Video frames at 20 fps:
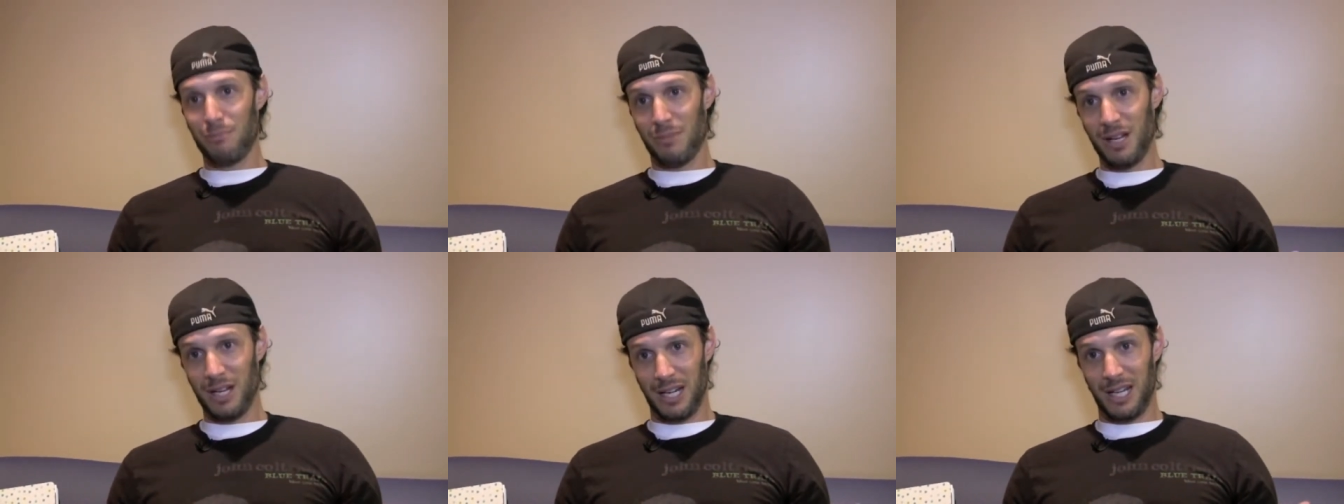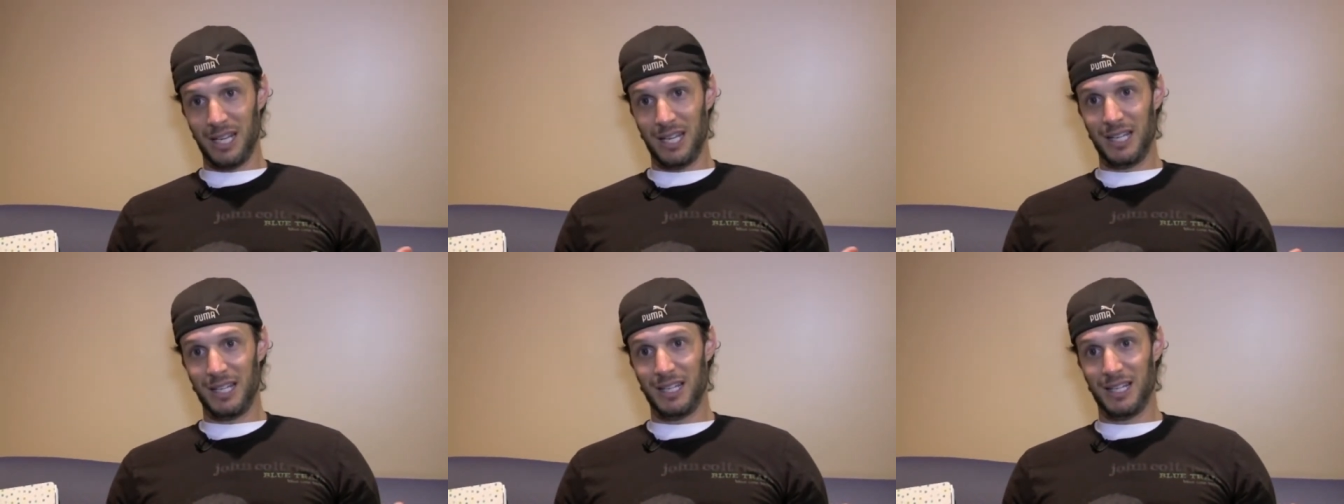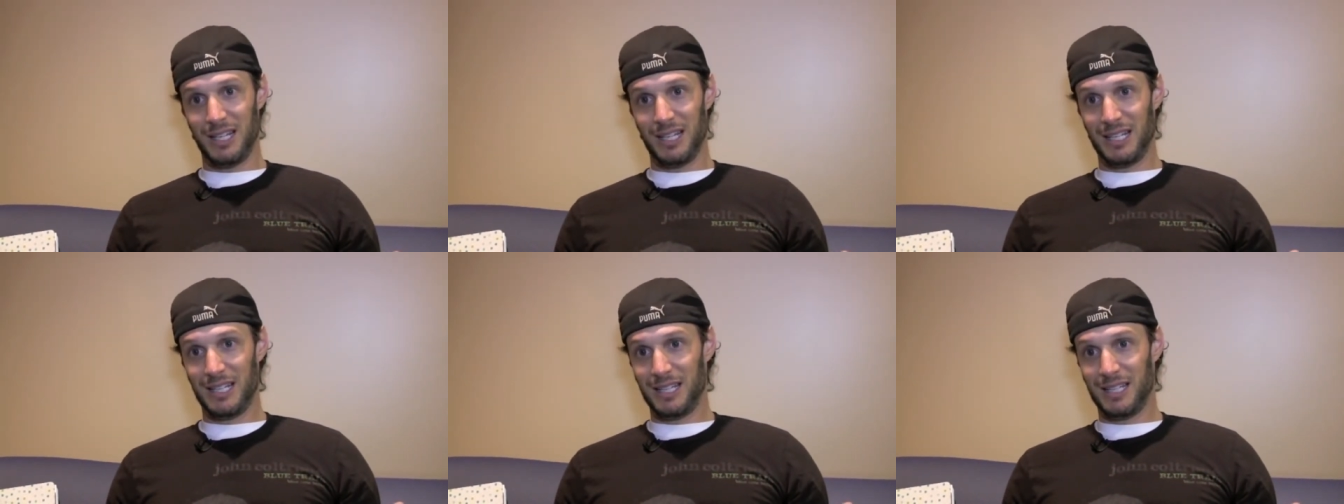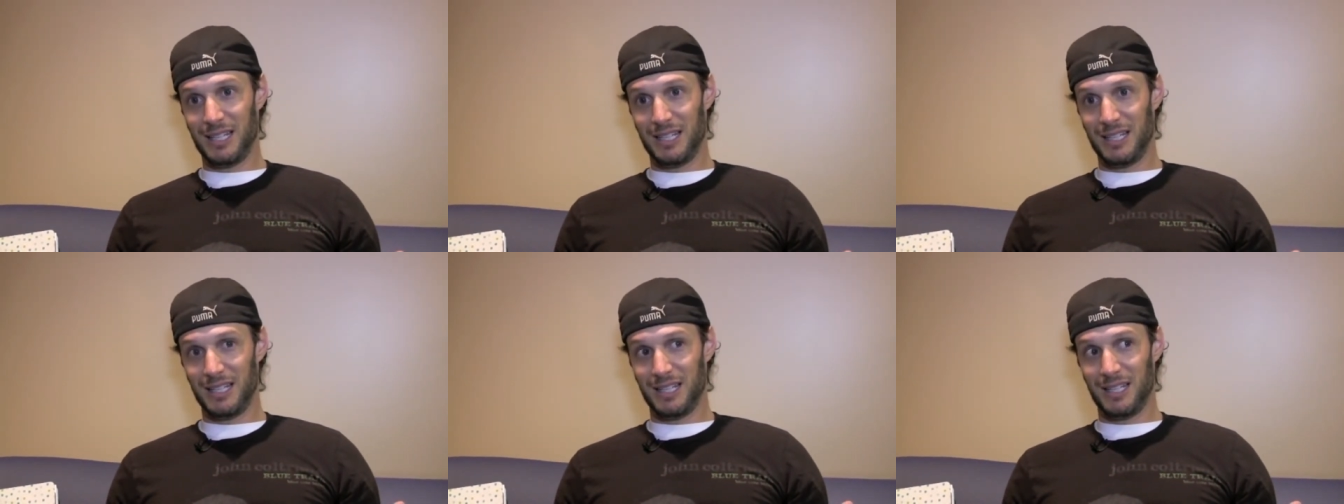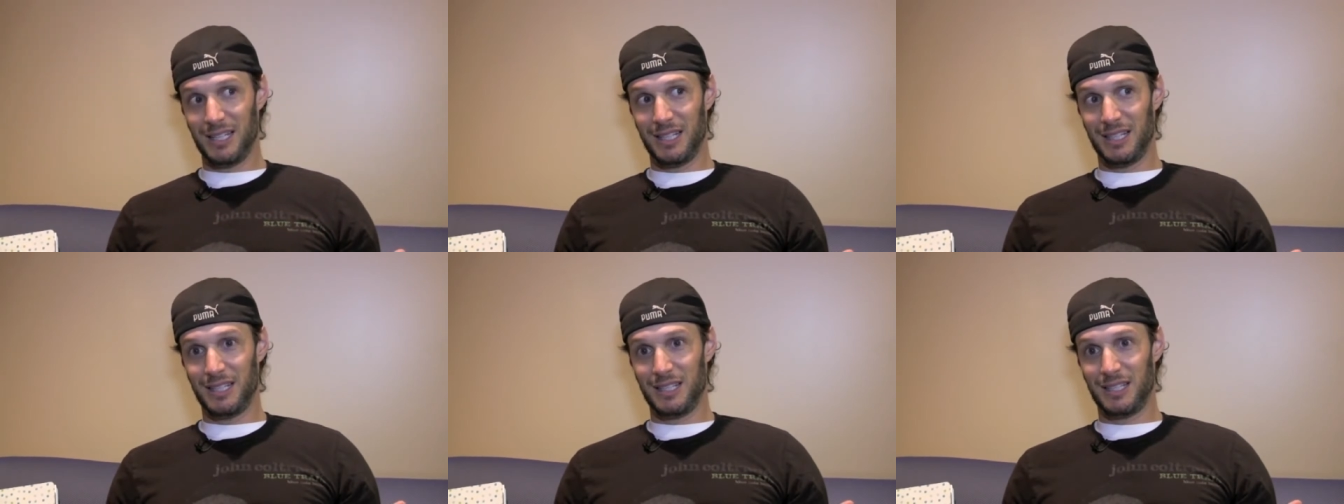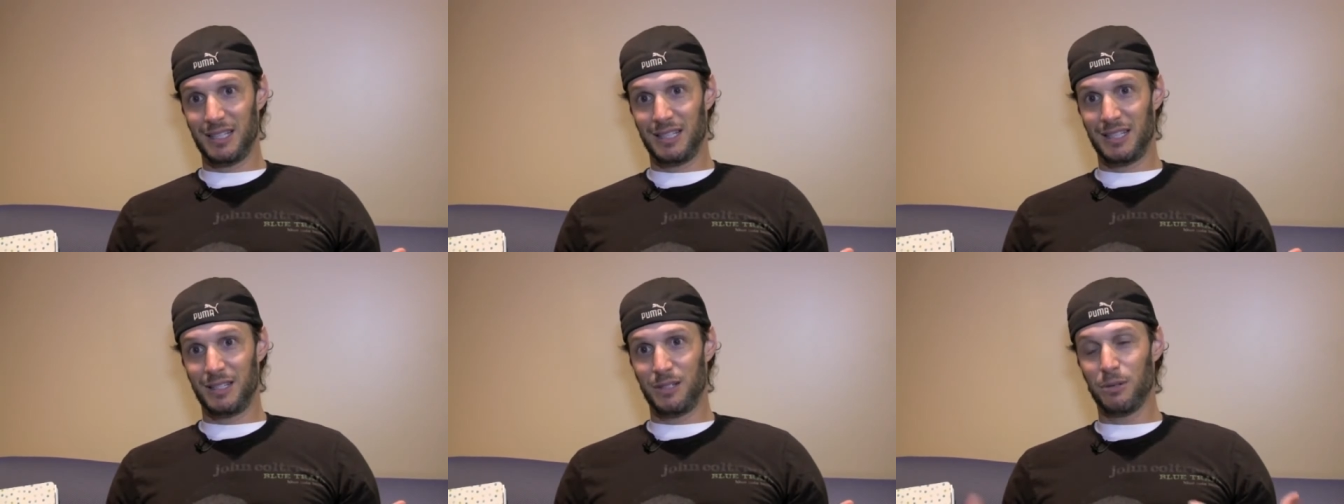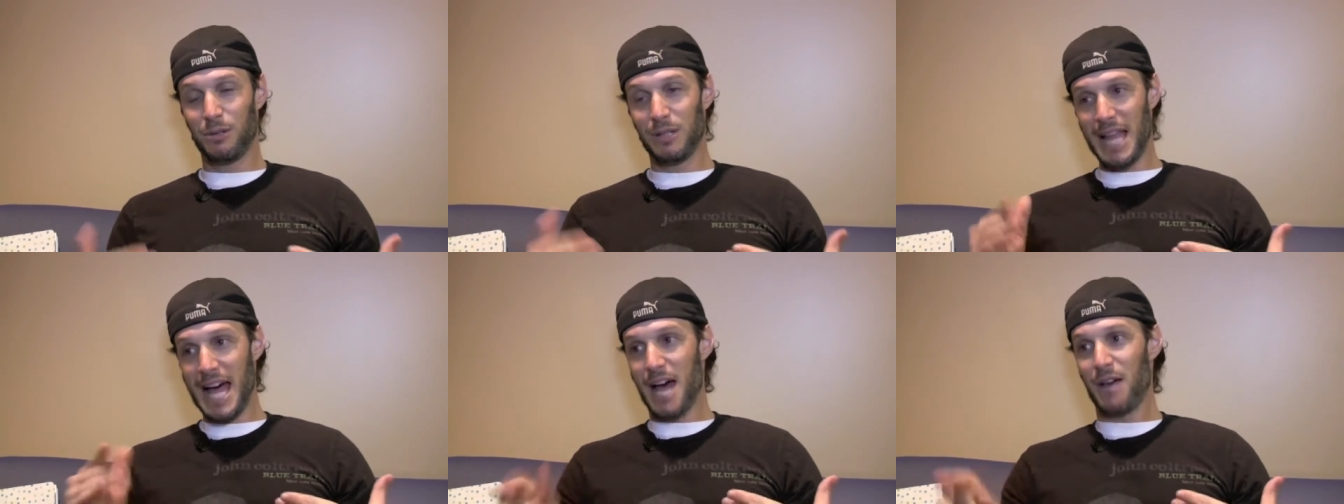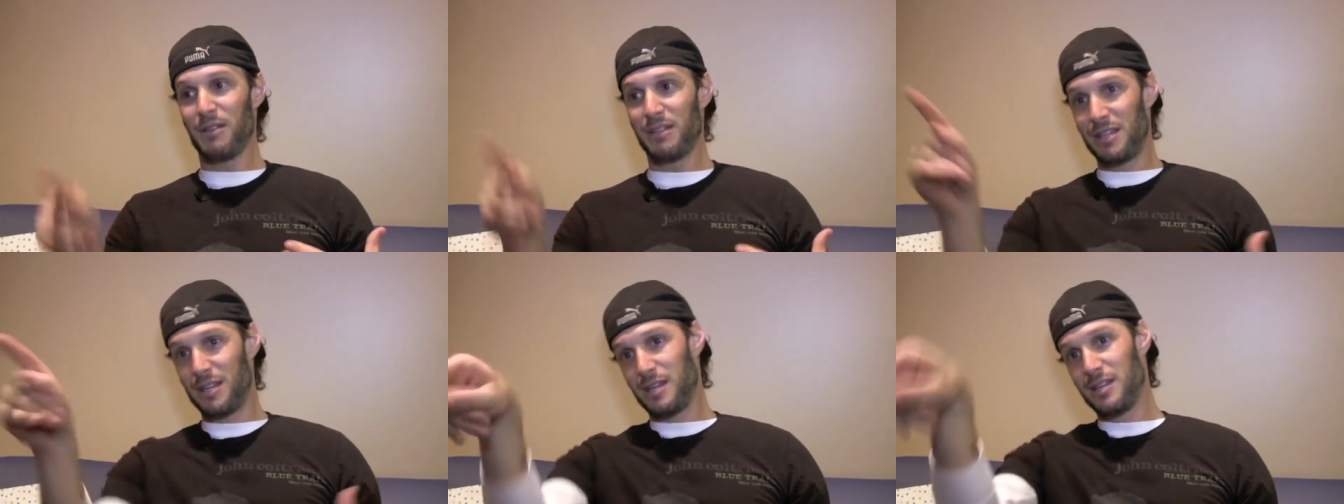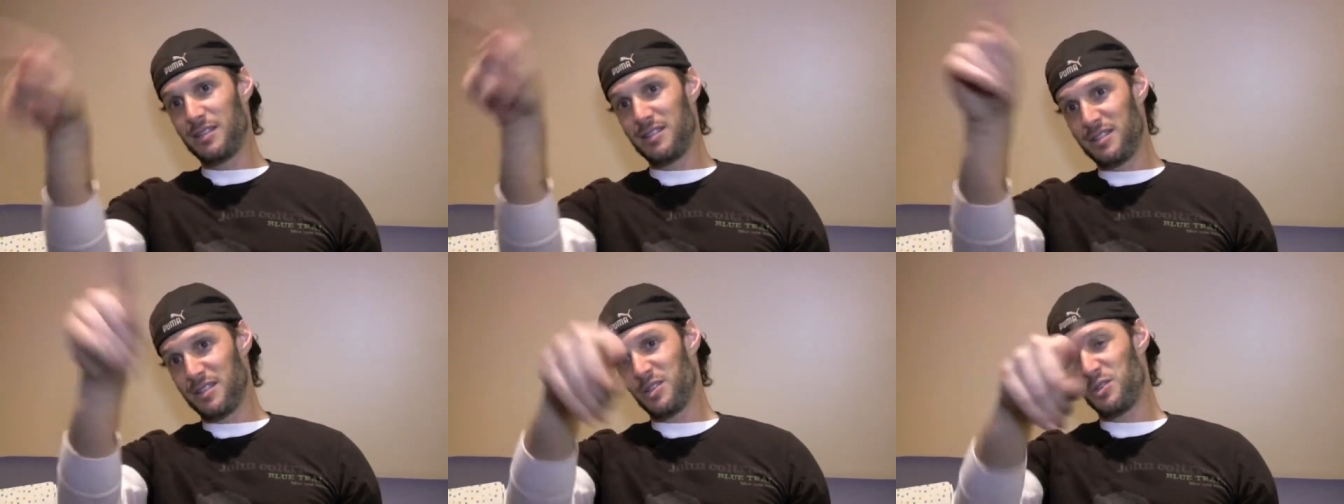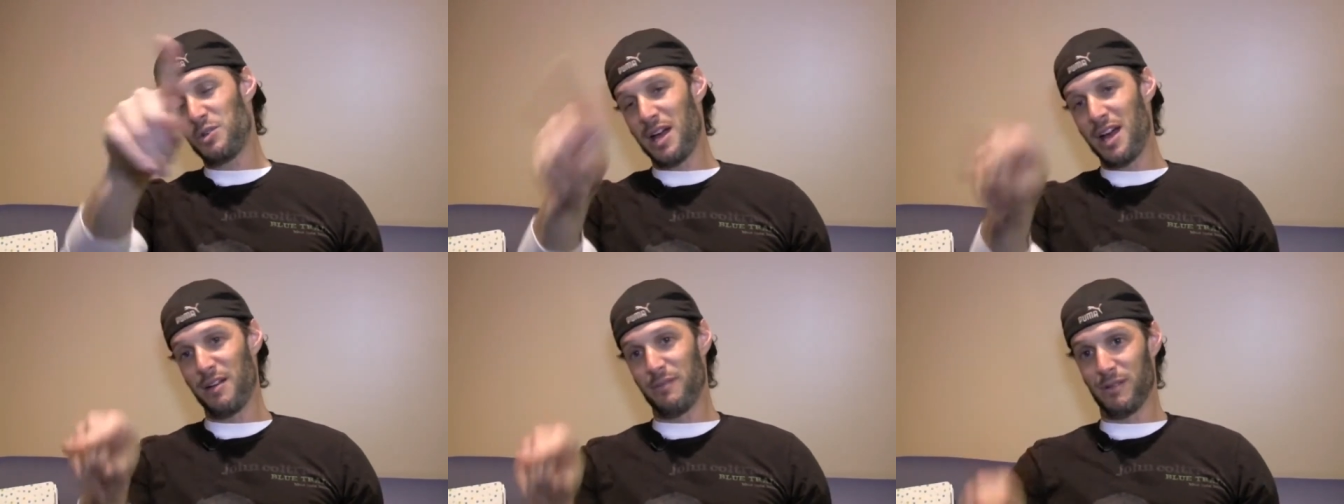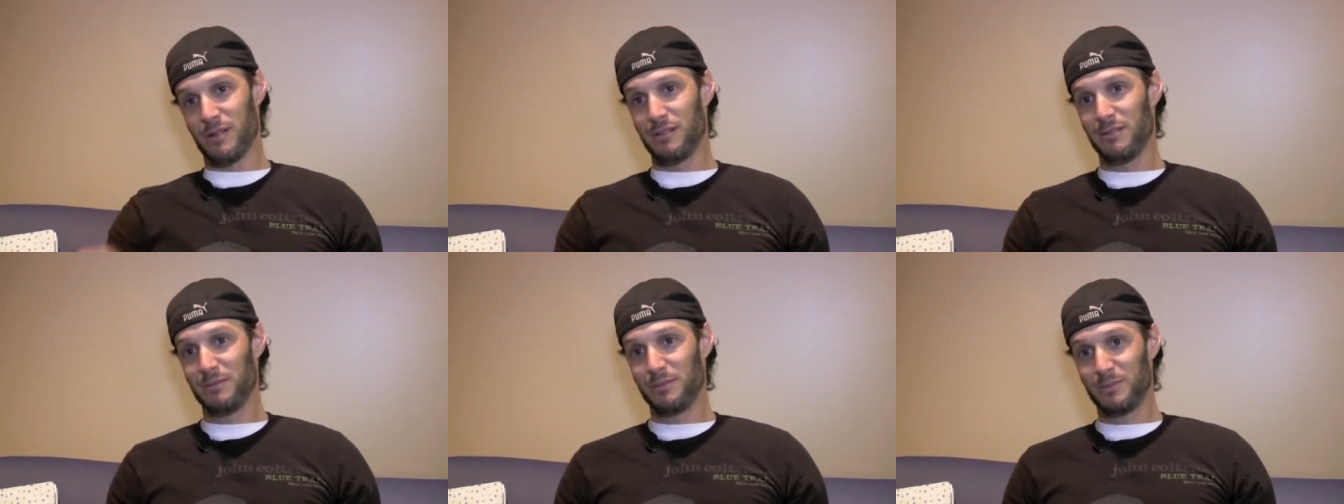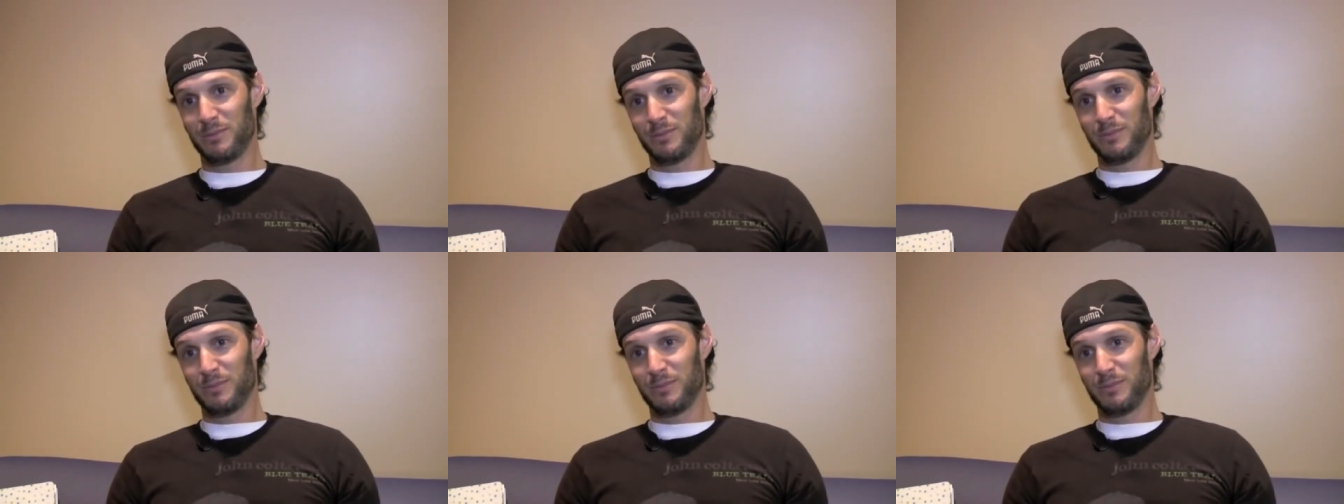money to allow the kids to travel.